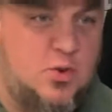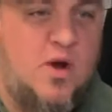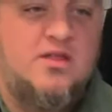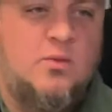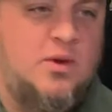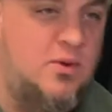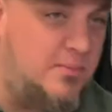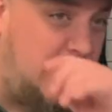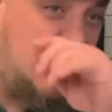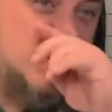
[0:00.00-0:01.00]
way that we would
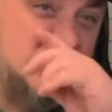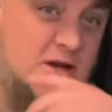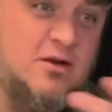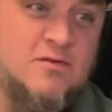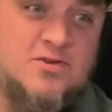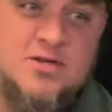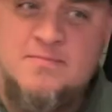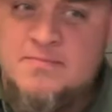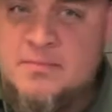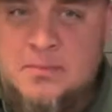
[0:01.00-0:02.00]
make ourselves
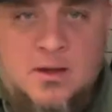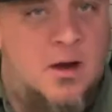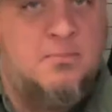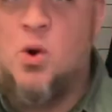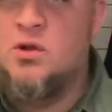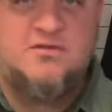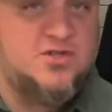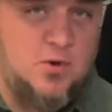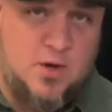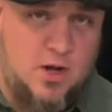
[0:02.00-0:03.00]
a bowl of
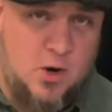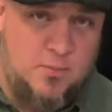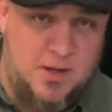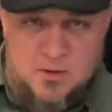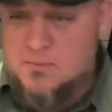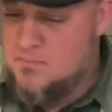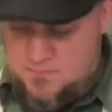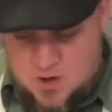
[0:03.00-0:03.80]
stone-cut oatmeal. They